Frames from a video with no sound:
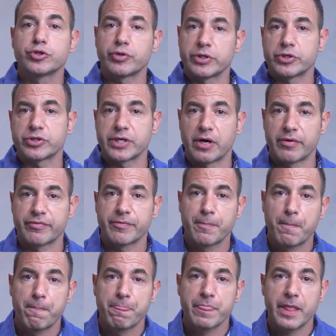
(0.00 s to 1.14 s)
treat yourself
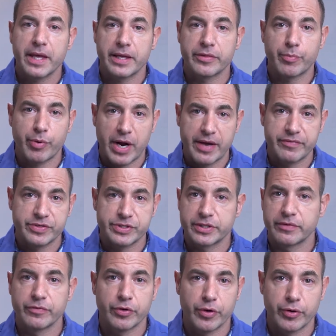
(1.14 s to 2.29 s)
in the privacy
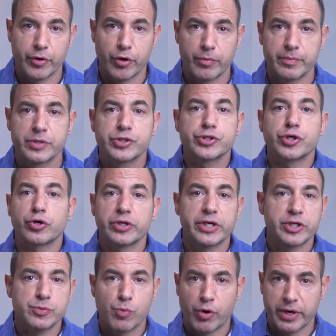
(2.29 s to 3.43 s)
of your own home. Certainly
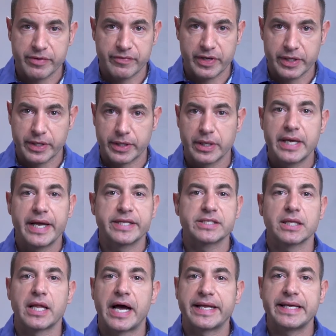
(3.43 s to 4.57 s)
it's more convenient. It's a
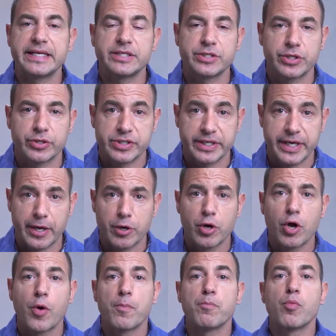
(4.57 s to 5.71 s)
lot easier to get
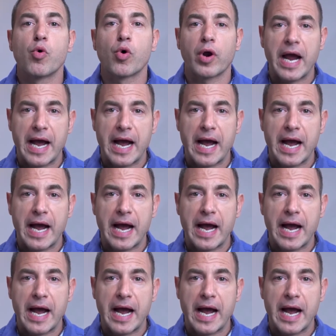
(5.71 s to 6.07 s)
more